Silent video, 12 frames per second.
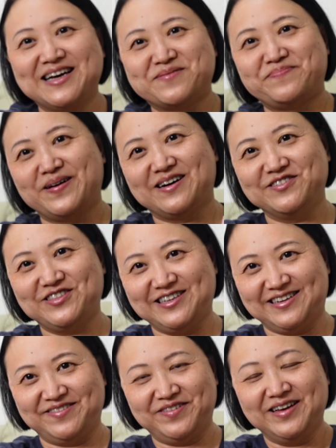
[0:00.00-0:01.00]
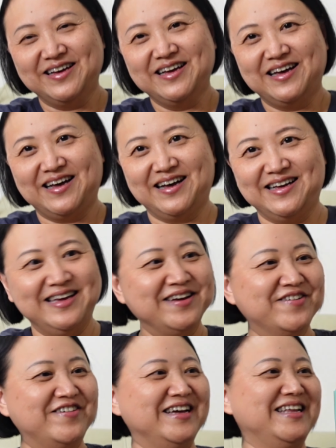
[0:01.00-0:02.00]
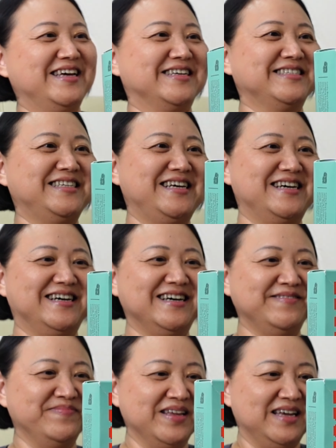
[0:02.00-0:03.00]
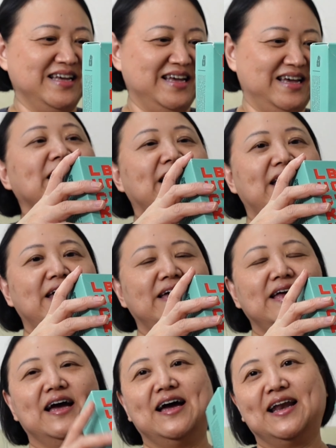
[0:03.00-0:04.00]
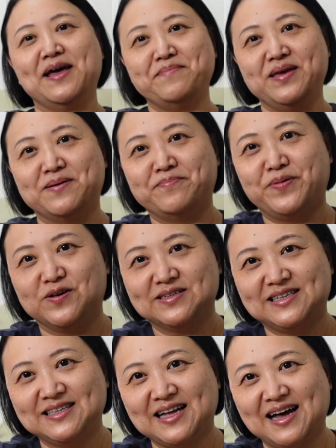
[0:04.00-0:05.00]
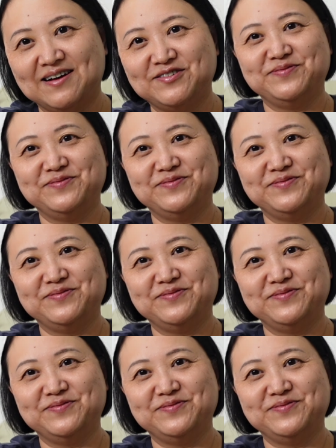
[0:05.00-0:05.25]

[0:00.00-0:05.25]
about the ingredients here. Okay, let me unbox it now.